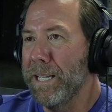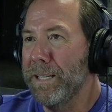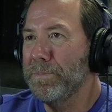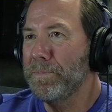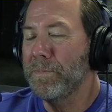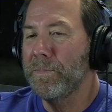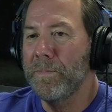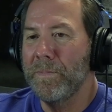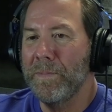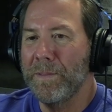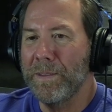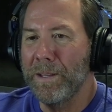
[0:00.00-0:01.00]
again,
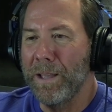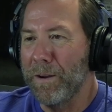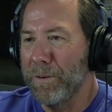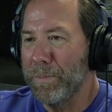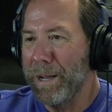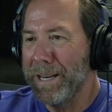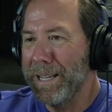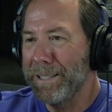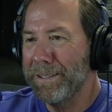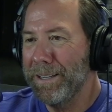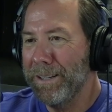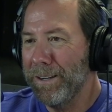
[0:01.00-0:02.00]
everybody
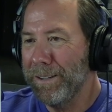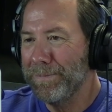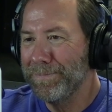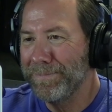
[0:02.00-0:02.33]
out there.